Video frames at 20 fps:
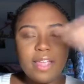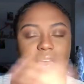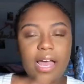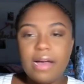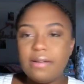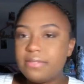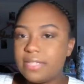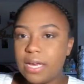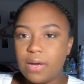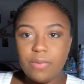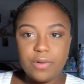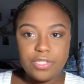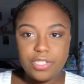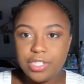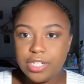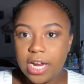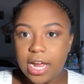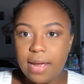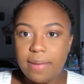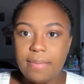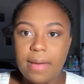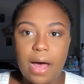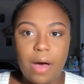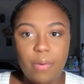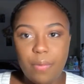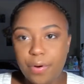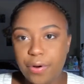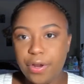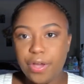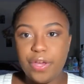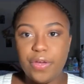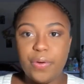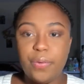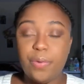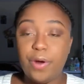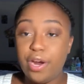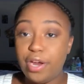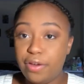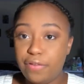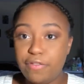I was like, what's your name? How old are you?
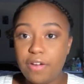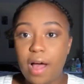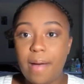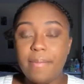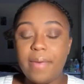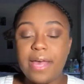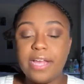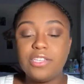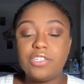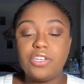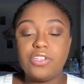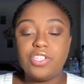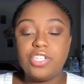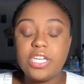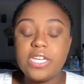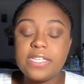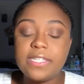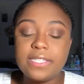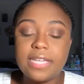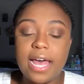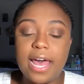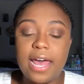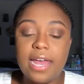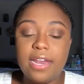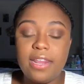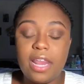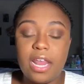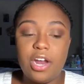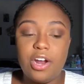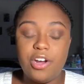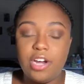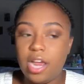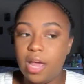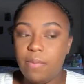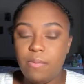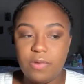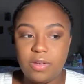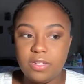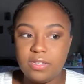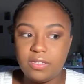Where are you from? And so she said that her
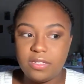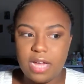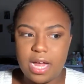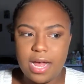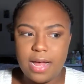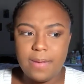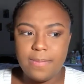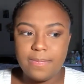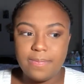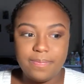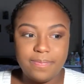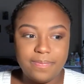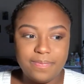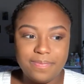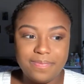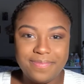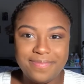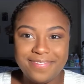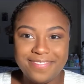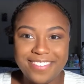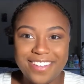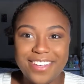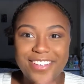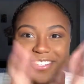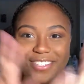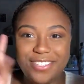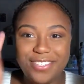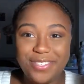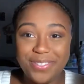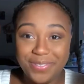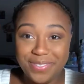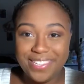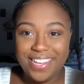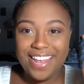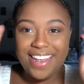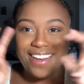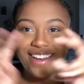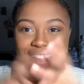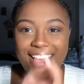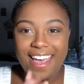name was
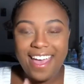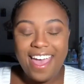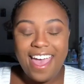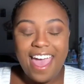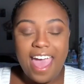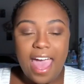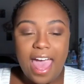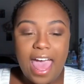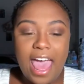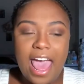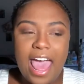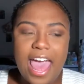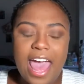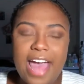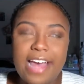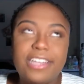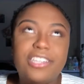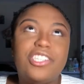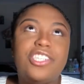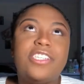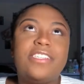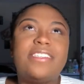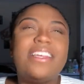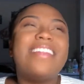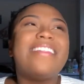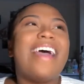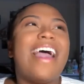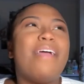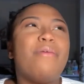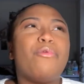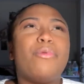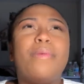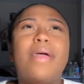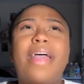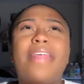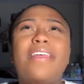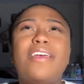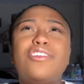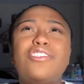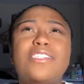Susan. And she said,
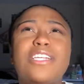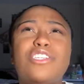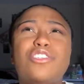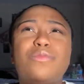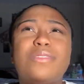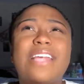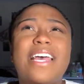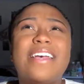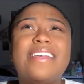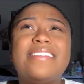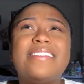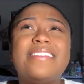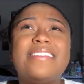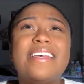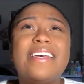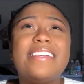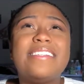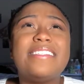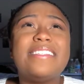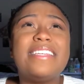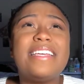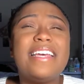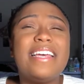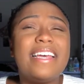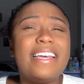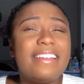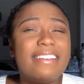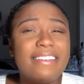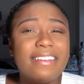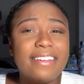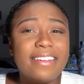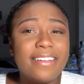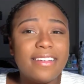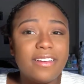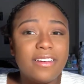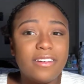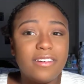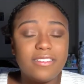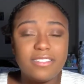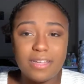I think she said she was like 16
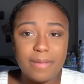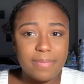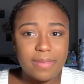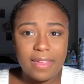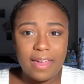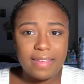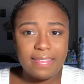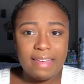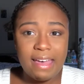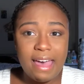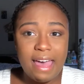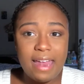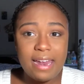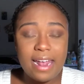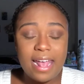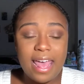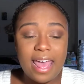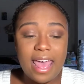or something like that.